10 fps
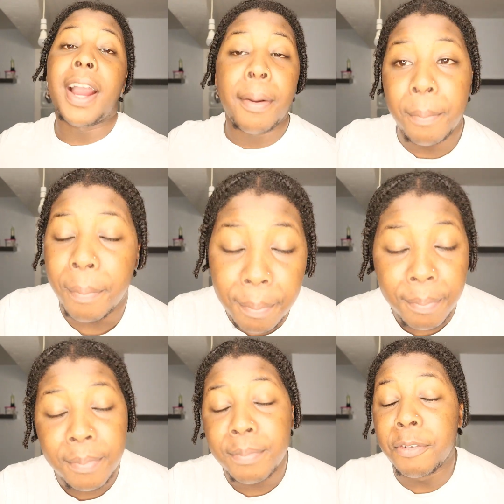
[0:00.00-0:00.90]
Fam,
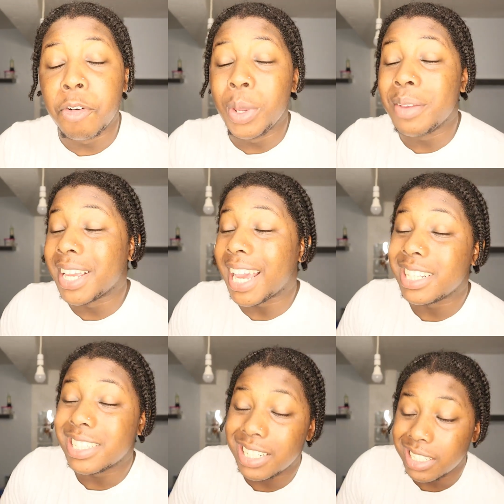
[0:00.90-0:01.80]
before we even
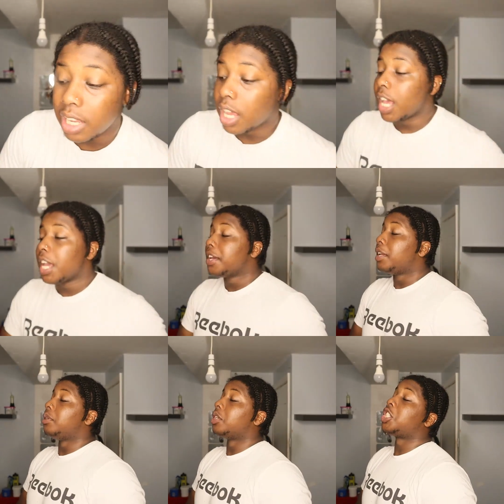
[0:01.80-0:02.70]
get into this
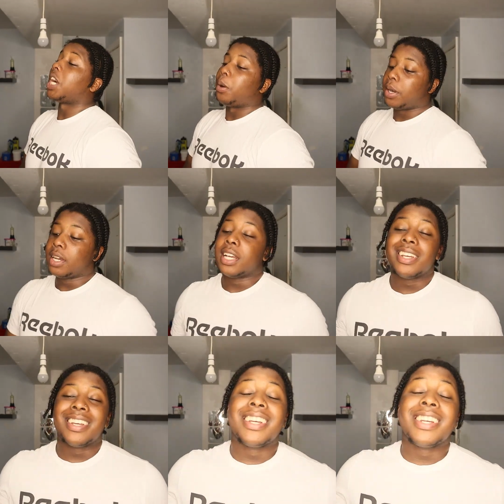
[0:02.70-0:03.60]
Let me just shout out
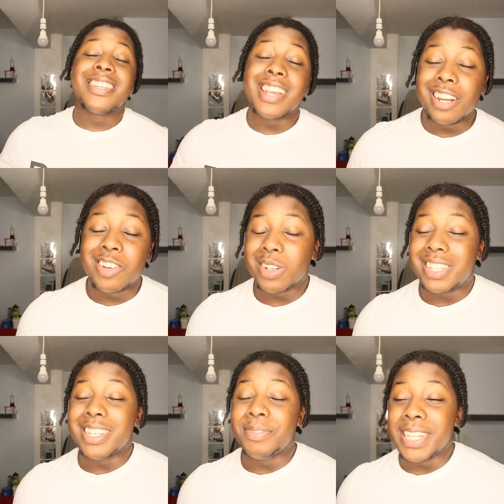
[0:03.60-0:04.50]

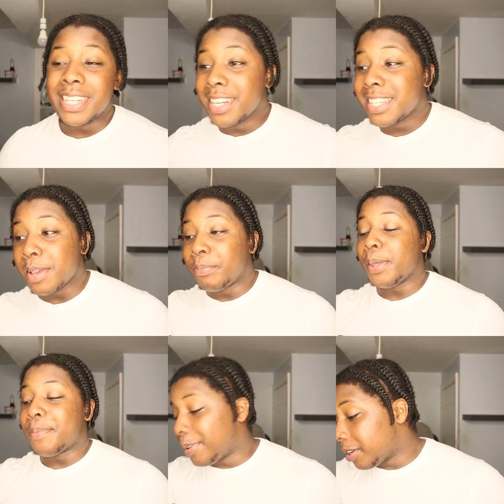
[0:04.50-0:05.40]
J.TV
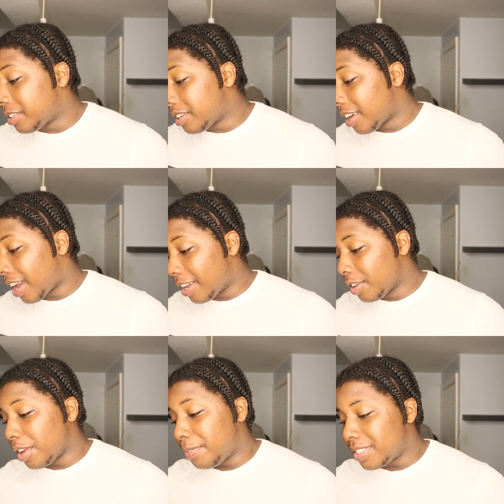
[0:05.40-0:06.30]
Simply because I
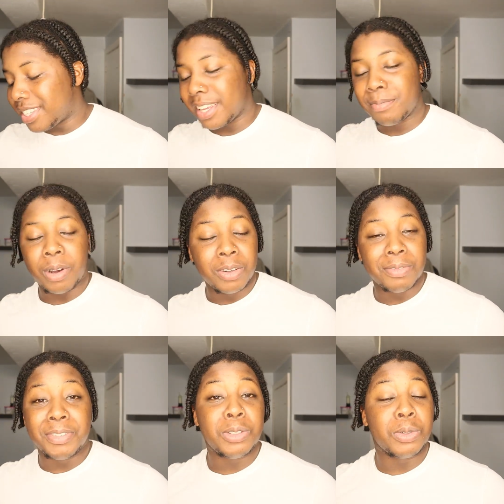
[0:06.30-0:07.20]
don't know if it's him on
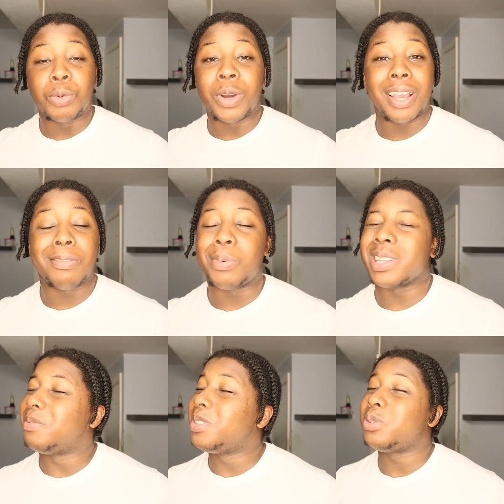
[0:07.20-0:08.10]
the visuals or whatever,
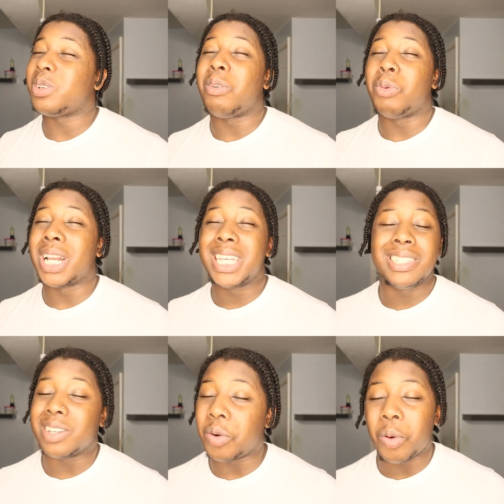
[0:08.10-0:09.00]
but the visuals when
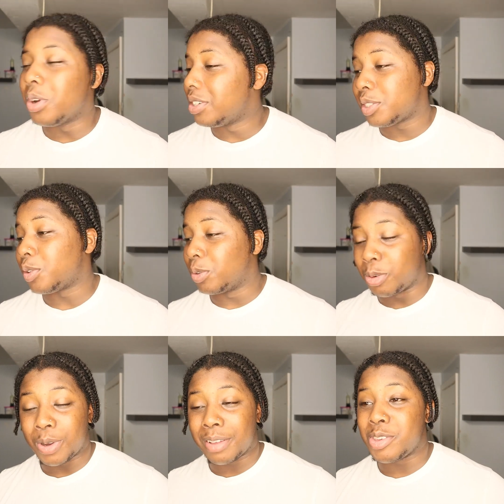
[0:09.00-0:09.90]
he's on the song
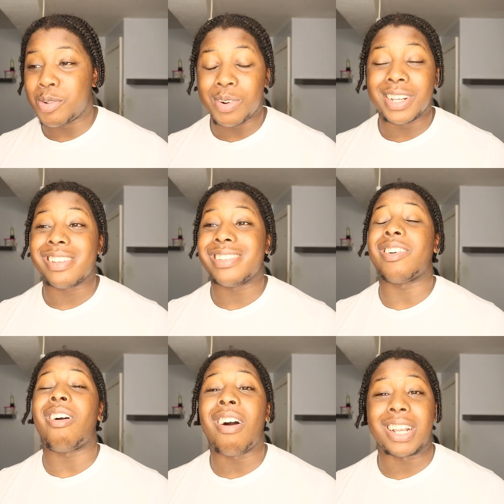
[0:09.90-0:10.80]
or whatever you call it
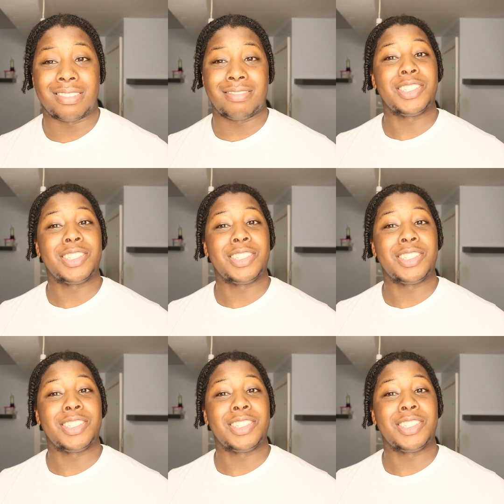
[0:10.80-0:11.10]
is hard.